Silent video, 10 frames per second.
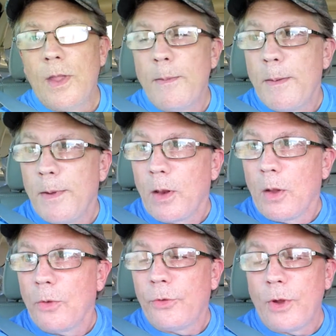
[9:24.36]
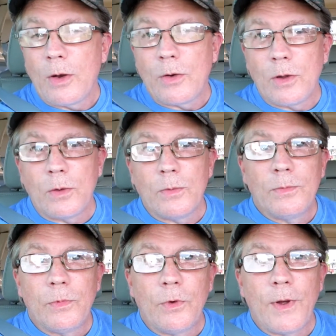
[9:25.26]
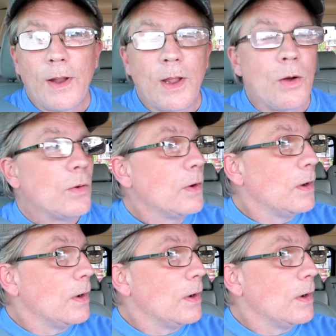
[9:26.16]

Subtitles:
They may be closed. I don't know. We'll find out.